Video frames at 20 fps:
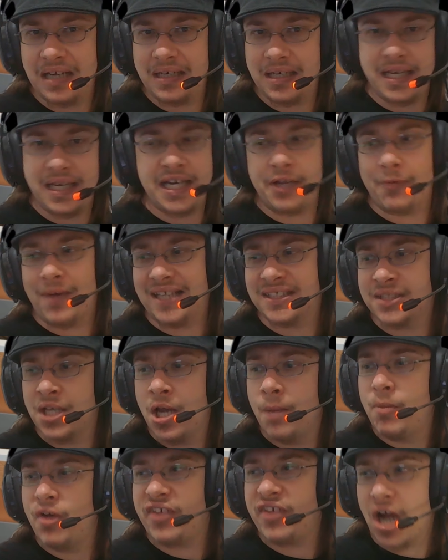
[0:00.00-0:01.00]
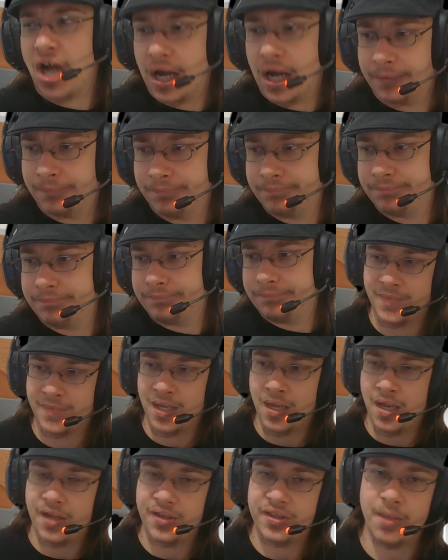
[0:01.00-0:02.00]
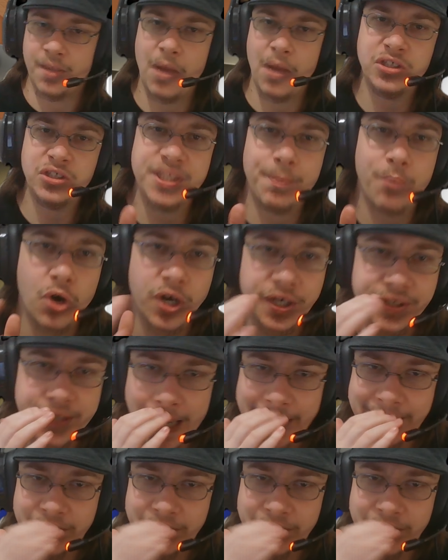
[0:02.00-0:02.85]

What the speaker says: haunt. Anyways, moving on. The most important